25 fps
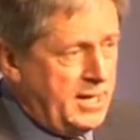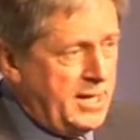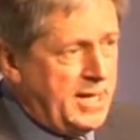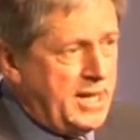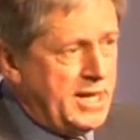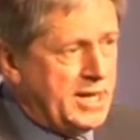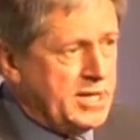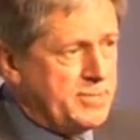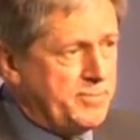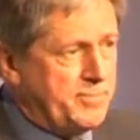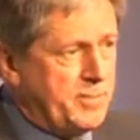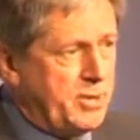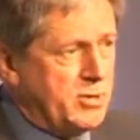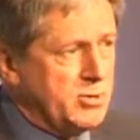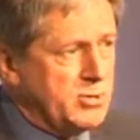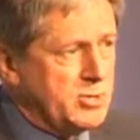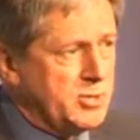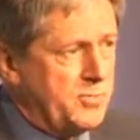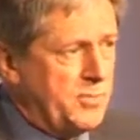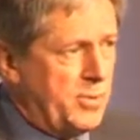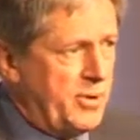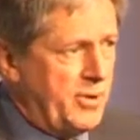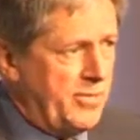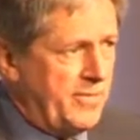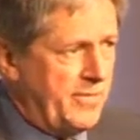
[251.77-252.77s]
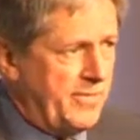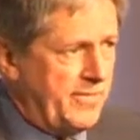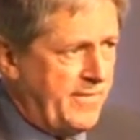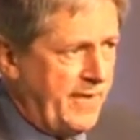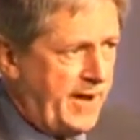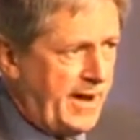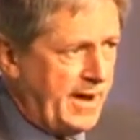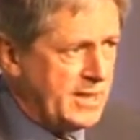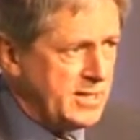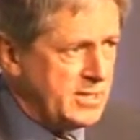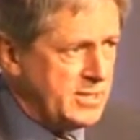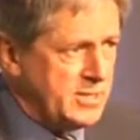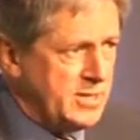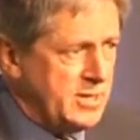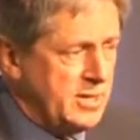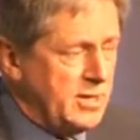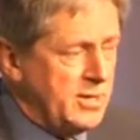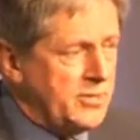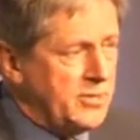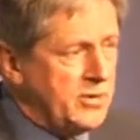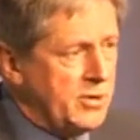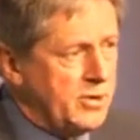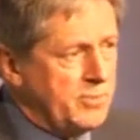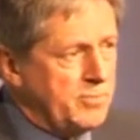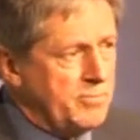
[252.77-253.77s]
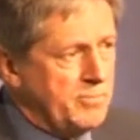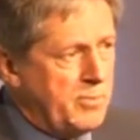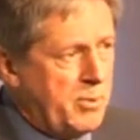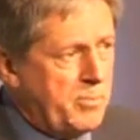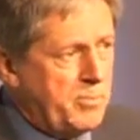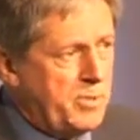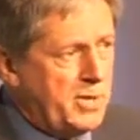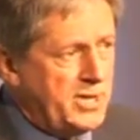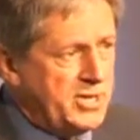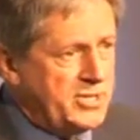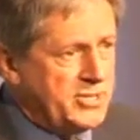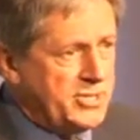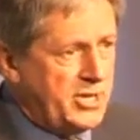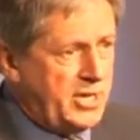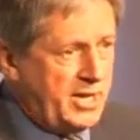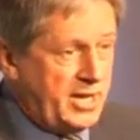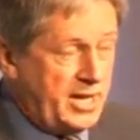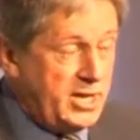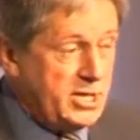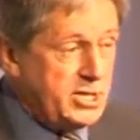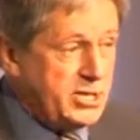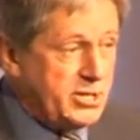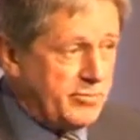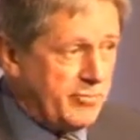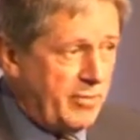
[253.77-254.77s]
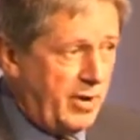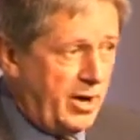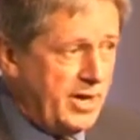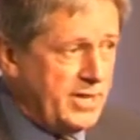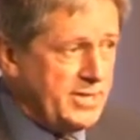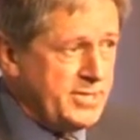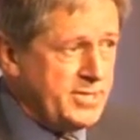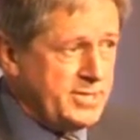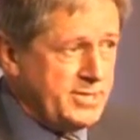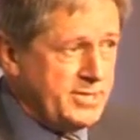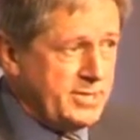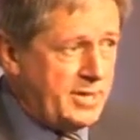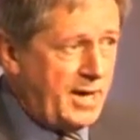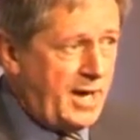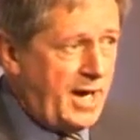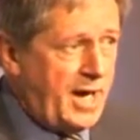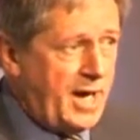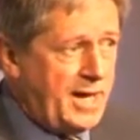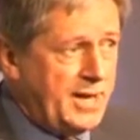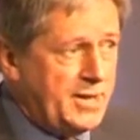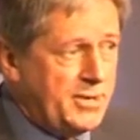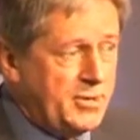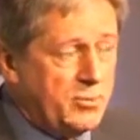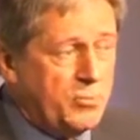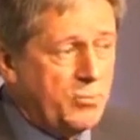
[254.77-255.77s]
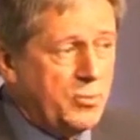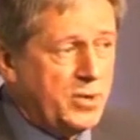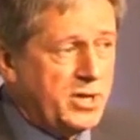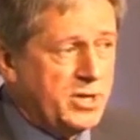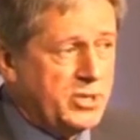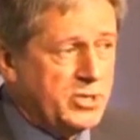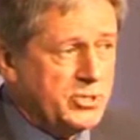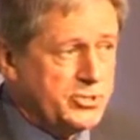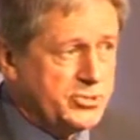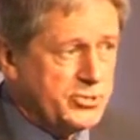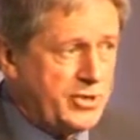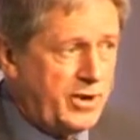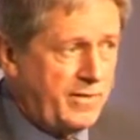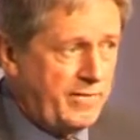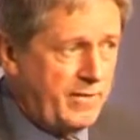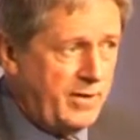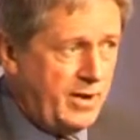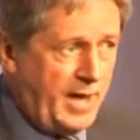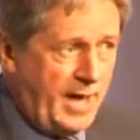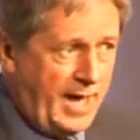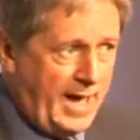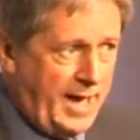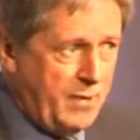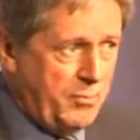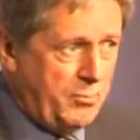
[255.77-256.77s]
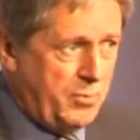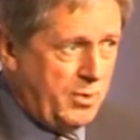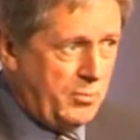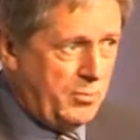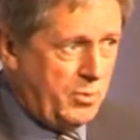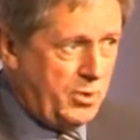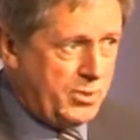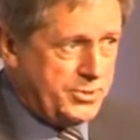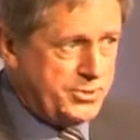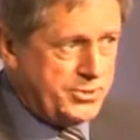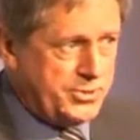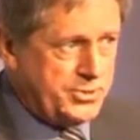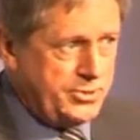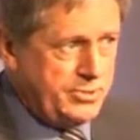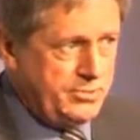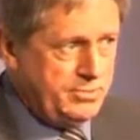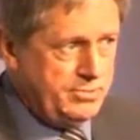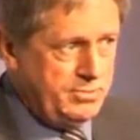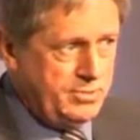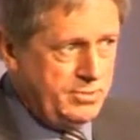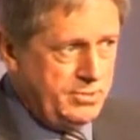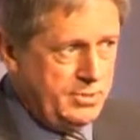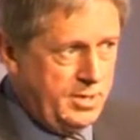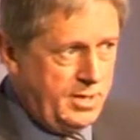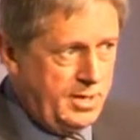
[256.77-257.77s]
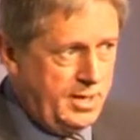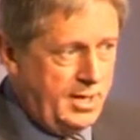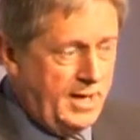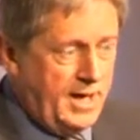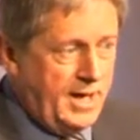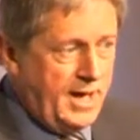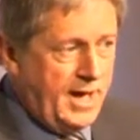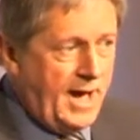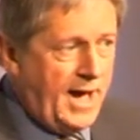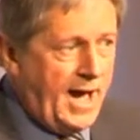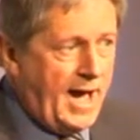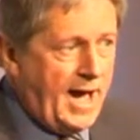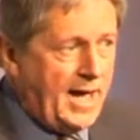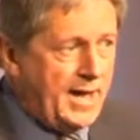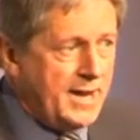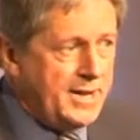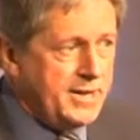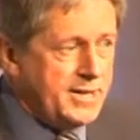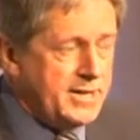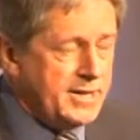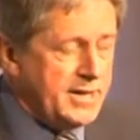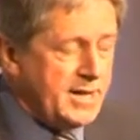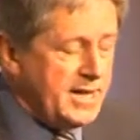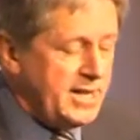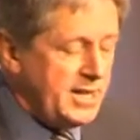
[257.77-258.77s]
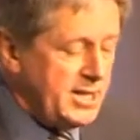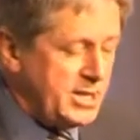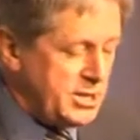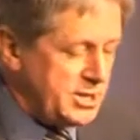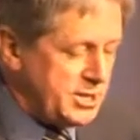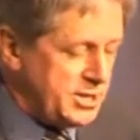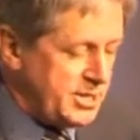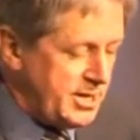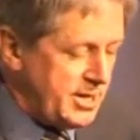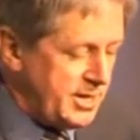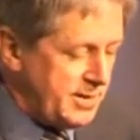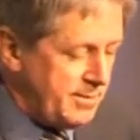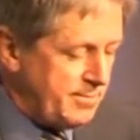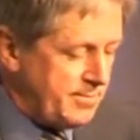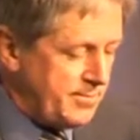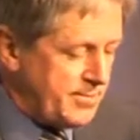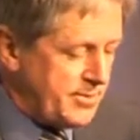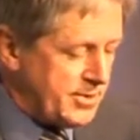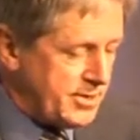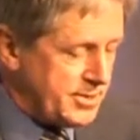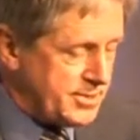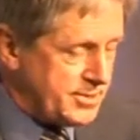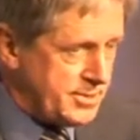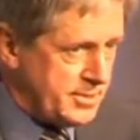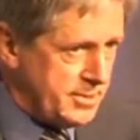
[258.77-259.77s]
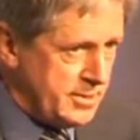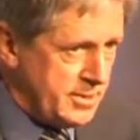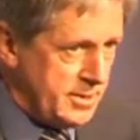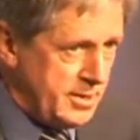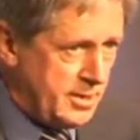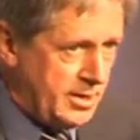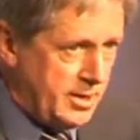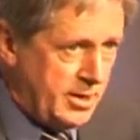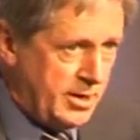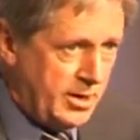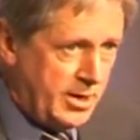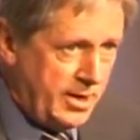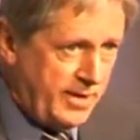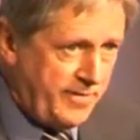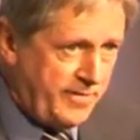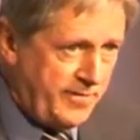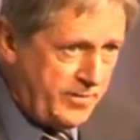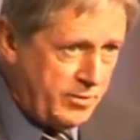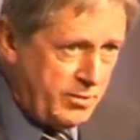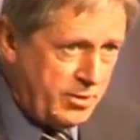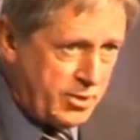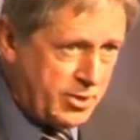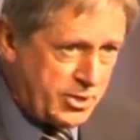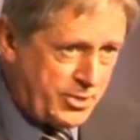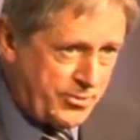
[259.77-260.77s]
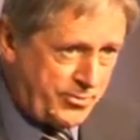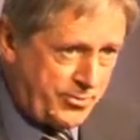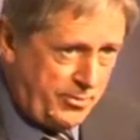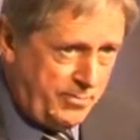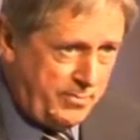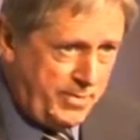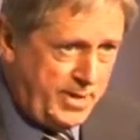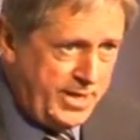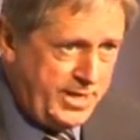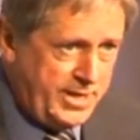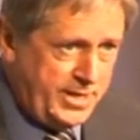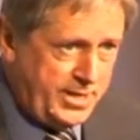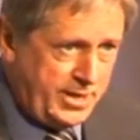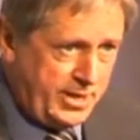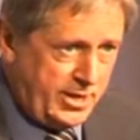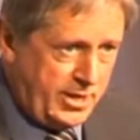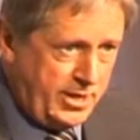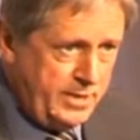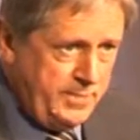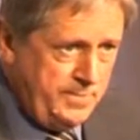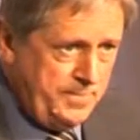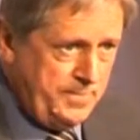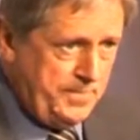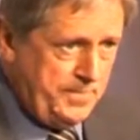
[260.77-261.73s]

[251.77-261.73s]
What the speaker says: is built upon the fact that mobility is a right and we can travel how we want to. And it is deemed that if you look at the media,